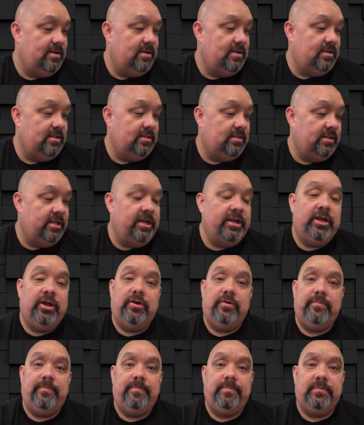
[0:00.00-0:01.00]
There you go.
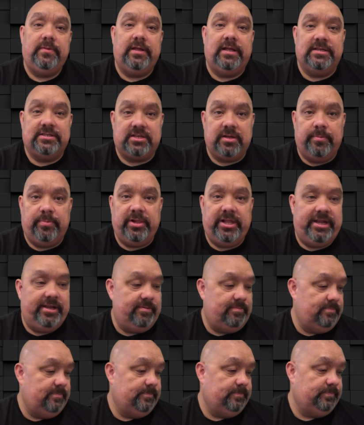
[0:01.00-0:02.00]
It's complete.
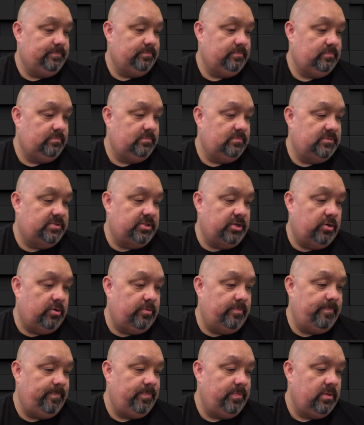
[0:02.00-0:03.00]
So
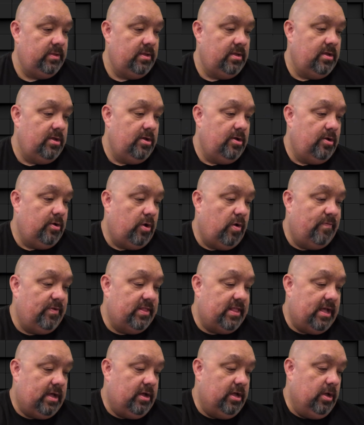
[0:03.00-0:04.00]
hopefully that'll
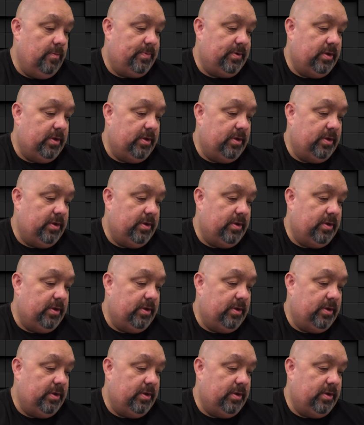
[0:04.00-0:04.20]
help you.